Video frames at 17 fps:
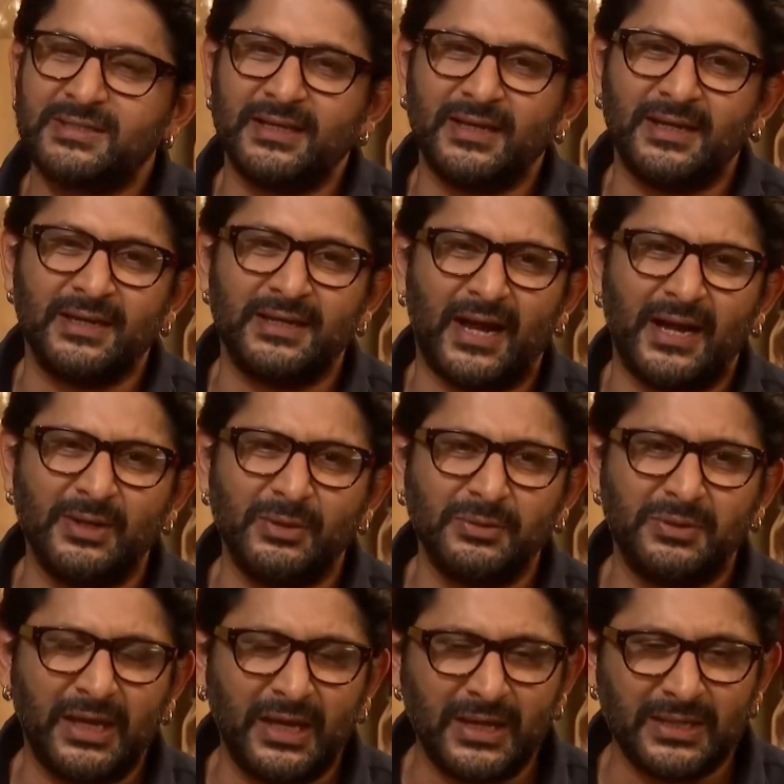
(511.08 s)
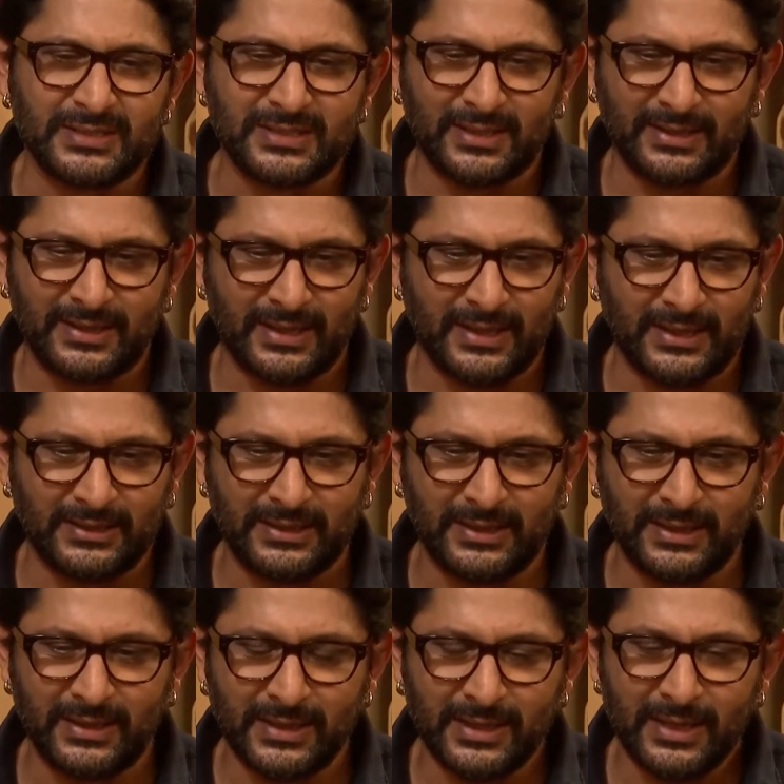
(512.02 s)
Uh, I don't think it's like that. I mm.
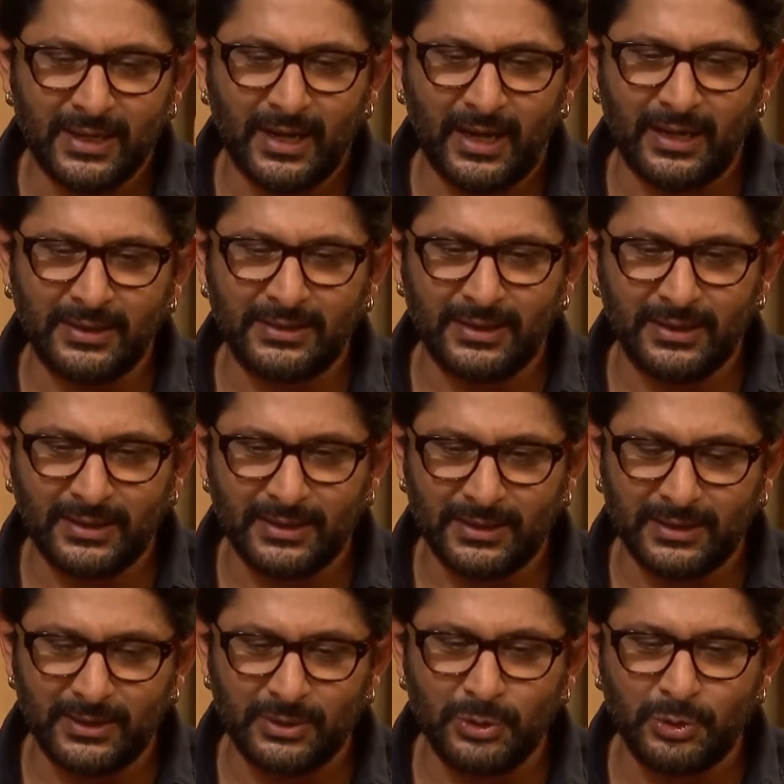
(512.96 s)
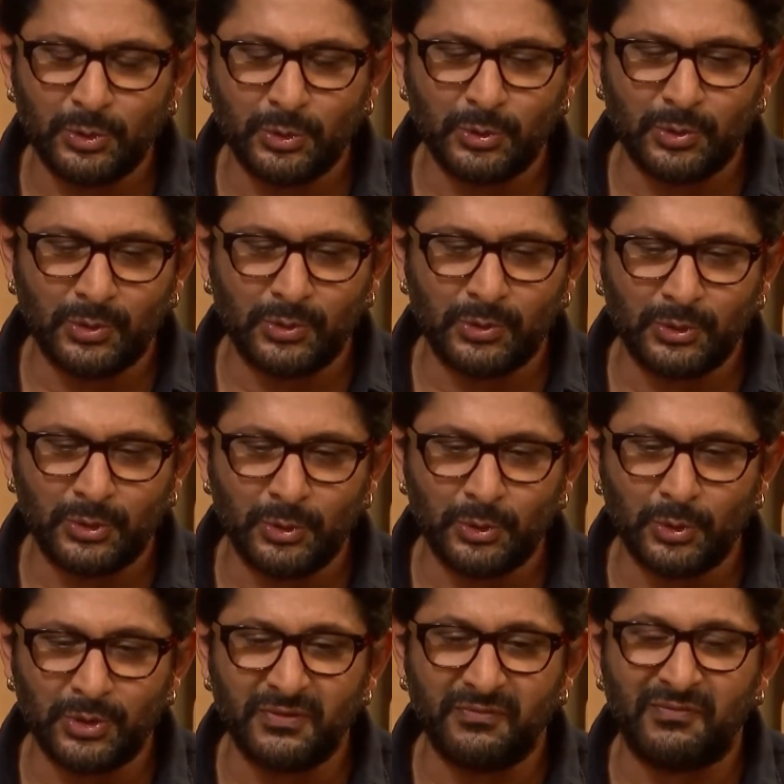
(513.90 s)
think I think uh, you you
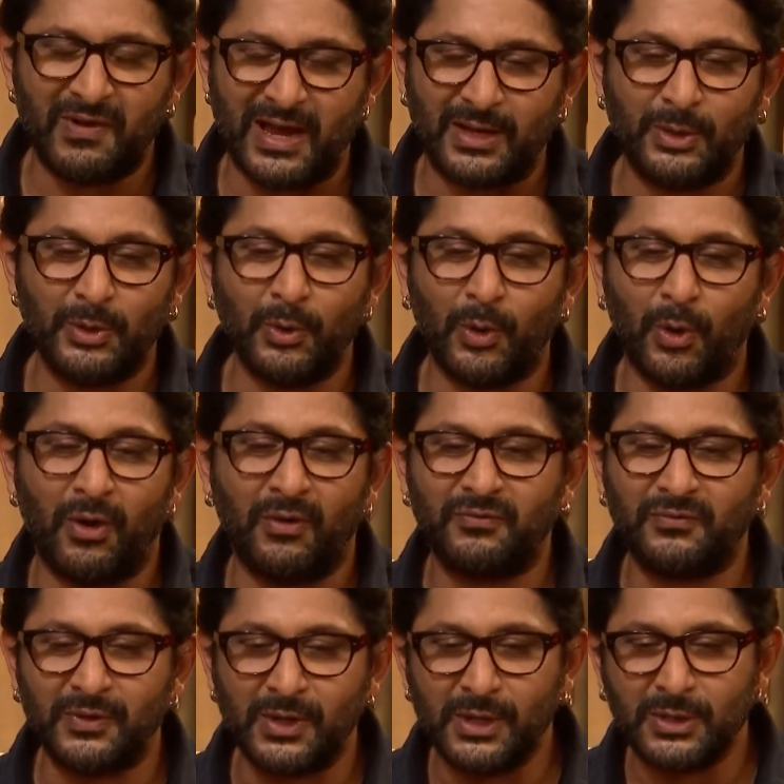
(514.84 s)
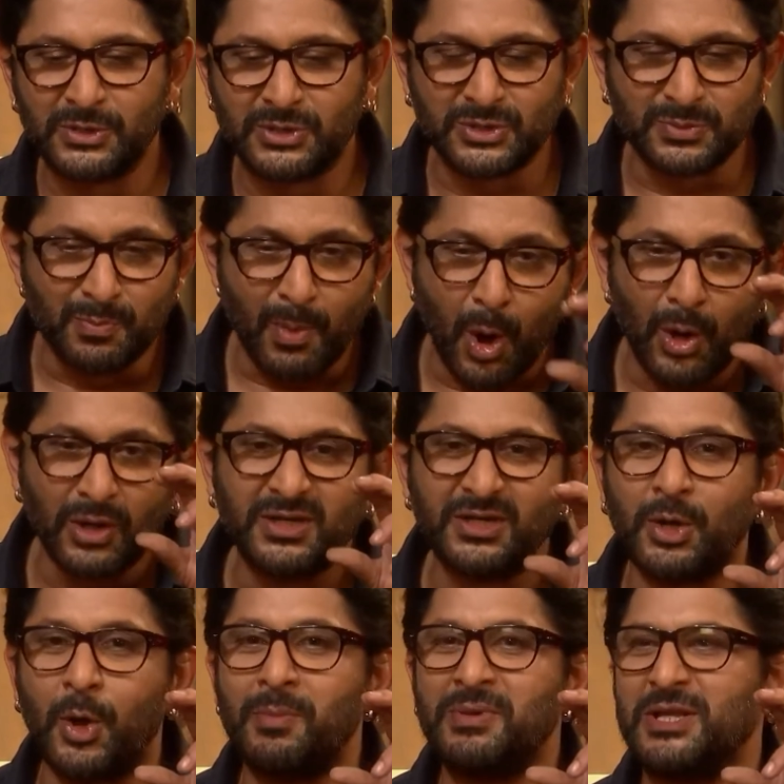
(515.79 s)
know the value of small
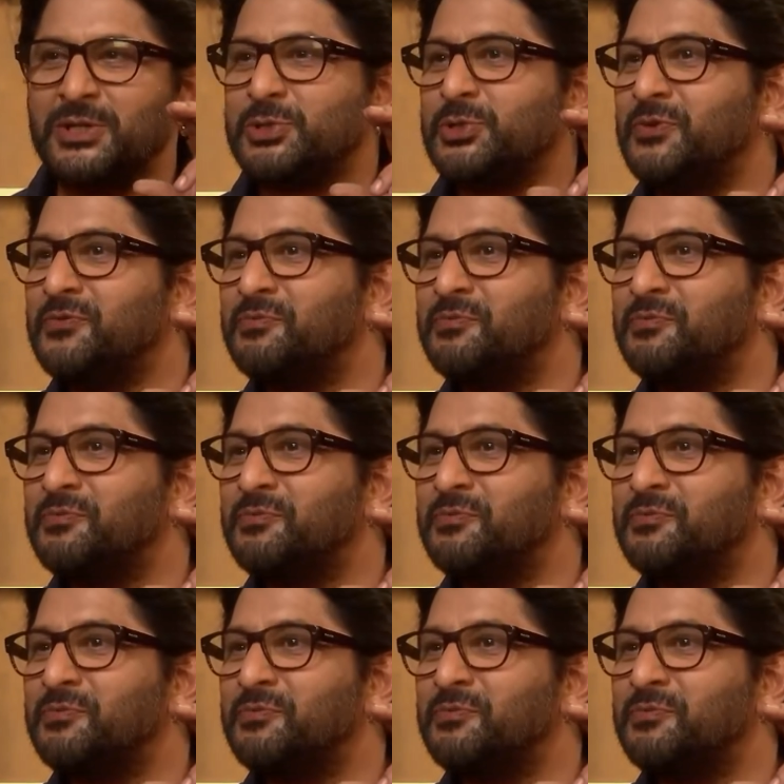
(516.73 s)
denomination of